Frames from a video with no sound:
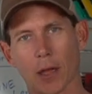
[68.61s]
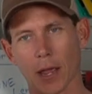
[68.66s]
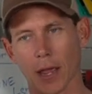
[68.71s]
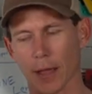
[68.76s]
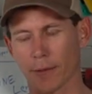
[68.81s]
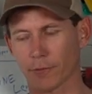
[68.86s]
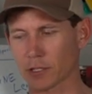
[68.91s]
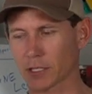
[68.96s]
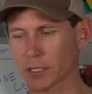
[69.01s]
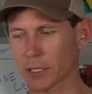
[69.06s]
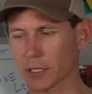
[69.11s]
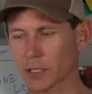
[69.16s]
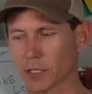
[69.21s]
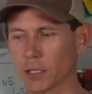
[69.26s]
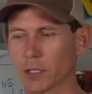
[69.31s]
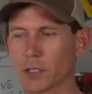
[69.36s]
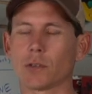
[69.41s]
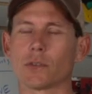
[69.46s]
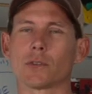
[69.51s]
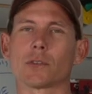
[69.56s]
I have
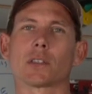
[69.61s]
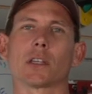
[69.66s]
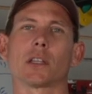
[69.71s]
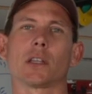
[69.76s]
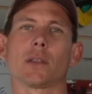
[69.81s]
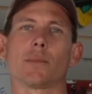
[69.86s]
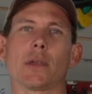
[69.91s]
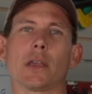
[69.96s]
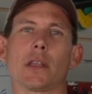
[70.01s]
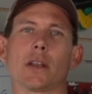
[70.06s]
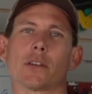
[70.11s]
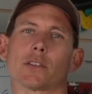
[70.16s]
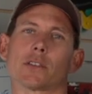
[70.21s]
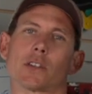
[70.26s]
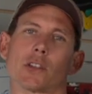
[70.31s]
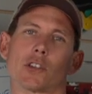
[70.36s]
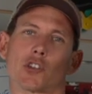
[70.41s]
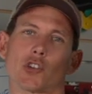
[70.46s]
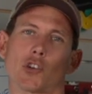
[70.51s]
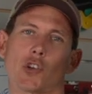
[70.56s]
62 centimeters
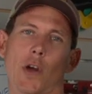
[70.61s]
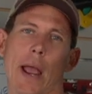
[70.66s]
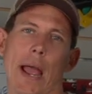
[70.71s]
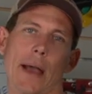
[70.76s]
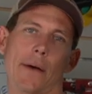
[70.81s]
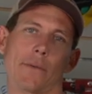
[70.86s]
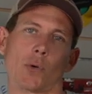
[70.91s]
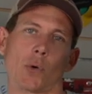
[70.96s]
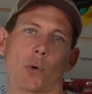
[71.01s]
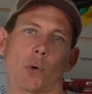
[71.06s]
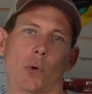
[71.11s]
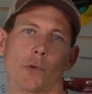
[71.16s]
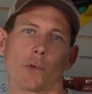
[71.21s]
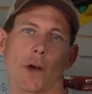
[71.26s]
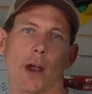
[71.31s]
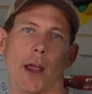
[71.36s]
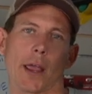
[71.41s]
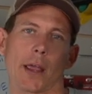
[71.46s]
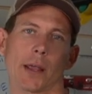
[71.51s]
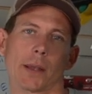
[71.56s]
to travel,
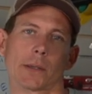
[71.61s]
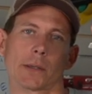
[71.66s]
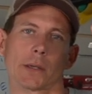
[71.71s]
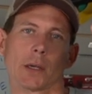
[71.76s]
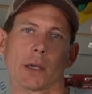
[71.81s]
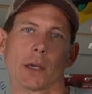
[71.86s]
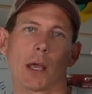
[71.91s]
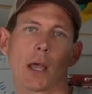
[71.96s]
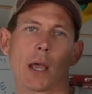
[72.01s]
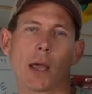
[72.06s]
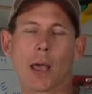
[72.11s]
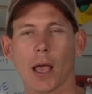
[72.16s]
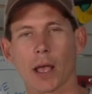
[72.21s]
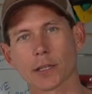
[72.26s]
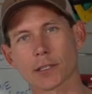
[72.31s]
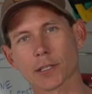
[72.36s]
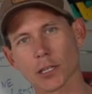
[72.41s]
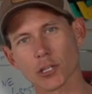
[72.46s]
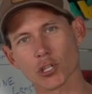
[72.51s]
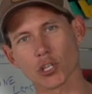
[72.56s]
right,
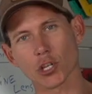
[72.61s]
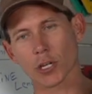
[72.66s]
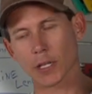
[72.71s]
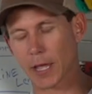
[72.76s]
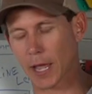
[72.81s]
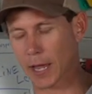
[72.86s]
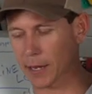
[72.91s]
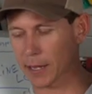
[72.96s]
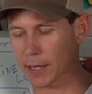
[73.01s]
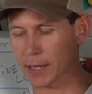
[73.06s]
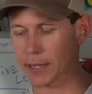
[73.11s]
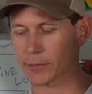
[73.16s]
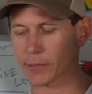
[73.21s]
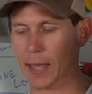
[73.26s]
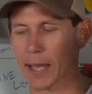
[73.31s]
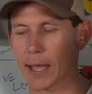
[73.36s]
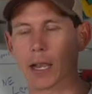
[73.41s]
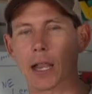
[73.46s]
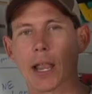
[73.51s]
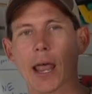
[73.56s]
essentially I can get
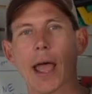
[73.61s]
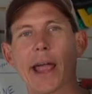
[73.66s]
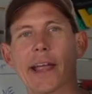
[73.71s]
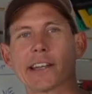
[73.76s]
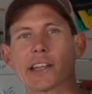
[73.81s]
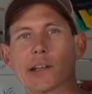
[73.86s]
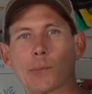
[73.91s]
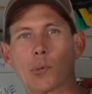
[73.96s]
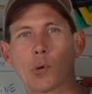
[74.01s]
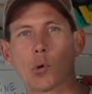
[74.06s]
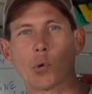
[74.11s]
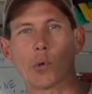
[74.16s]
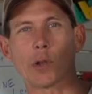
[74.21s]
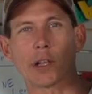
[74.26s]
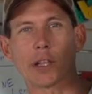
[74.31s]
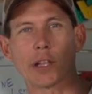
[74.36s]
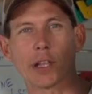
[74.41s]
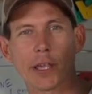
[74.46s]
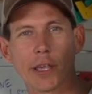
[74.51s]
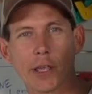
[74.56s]
that line to
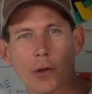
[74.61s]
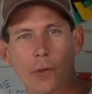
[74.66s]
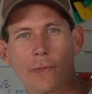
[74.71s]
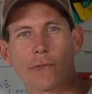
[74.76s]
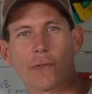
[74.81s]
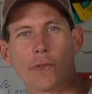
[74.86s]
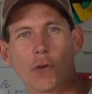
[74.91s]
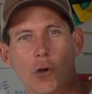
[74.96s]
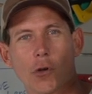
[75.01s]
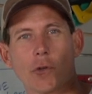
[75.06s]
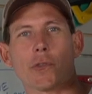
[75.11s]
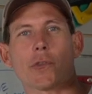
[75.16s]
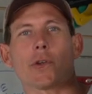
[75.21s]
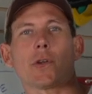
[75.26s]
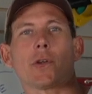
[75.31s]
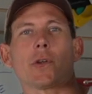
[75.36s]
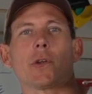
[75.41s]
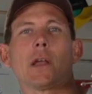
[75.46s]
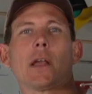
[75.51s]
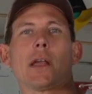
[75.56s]
pull a little
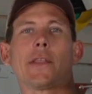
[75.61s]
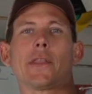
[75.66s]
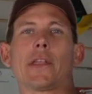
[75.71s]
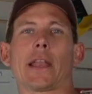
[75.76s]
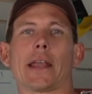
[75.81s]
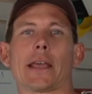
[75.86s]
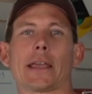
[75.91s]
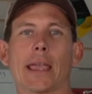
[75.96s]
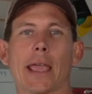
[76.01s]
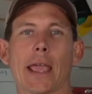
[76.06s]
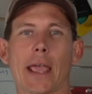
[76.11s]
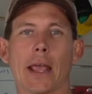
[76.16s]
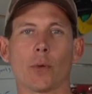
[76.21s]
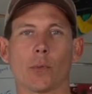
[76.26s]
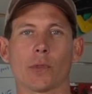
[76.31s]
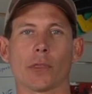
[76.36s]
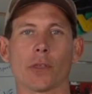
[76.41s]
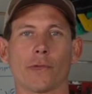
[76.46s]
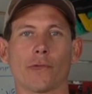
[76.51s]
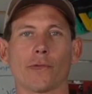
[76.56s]
further than I can
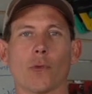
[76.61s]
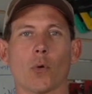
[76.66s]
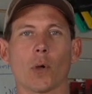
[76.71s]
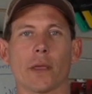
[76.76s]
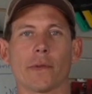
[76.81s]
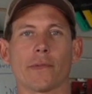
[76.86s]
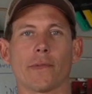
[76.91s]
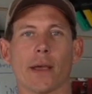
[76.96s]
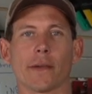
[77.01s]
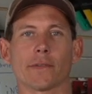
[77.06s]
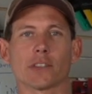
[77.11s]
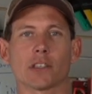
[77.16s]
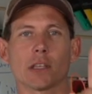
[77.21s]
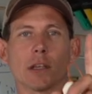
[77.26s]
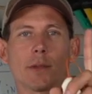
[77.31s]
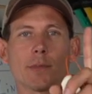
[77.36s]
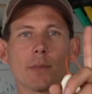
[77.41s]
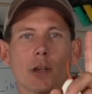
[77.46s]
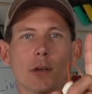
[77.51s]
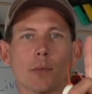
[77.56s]
with a 45
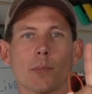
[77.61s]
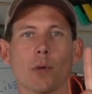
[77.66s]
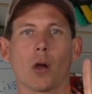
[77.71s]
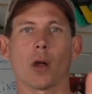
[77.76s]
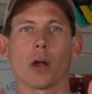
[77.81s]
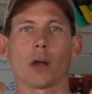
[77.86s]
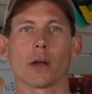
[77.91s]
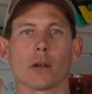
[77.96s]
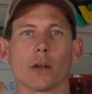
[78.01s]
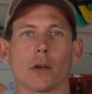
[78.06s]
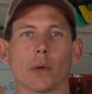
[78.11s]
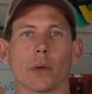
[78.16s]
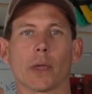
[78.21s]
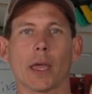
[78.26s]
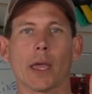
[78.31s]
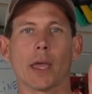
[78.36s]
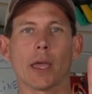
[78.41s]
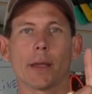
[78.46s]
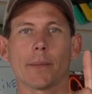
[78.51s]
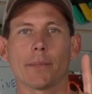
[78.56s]
centimeter bar,
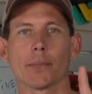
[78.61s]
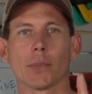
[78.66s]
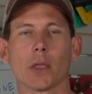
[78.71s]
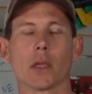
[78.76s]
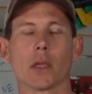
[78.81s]
okay?